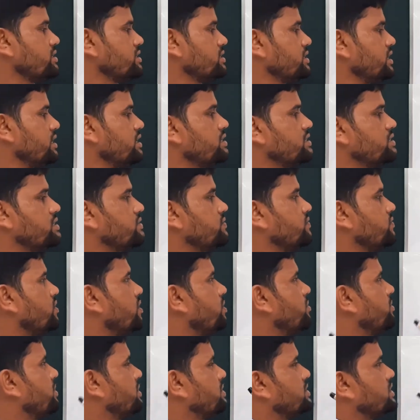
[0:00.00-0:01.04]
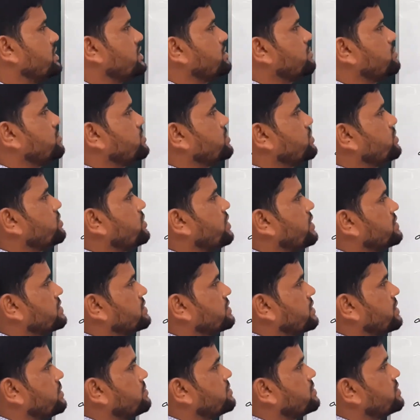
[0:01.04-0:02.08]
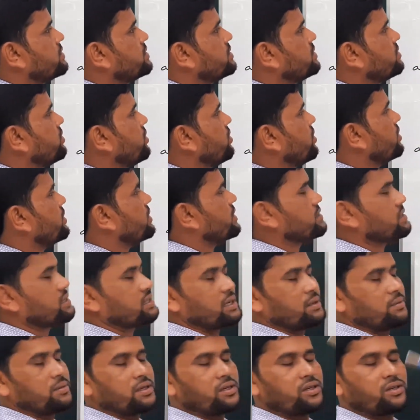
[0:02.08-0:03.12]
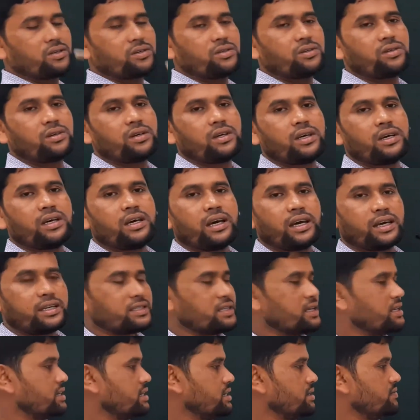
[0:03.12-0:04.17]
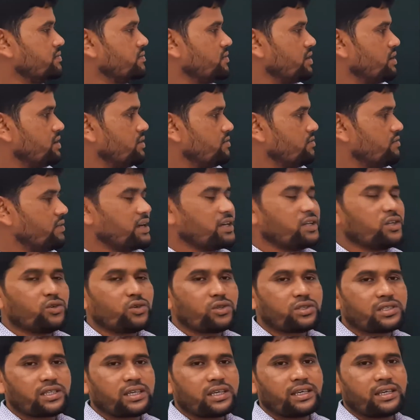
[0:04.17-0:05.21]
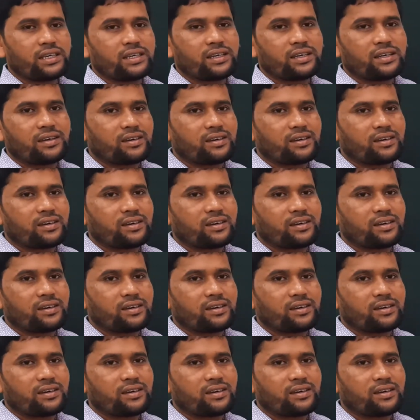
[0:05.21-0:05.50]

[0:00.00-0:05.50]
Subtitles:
change from assertive to exclamatory or exclamatory to assertive by using,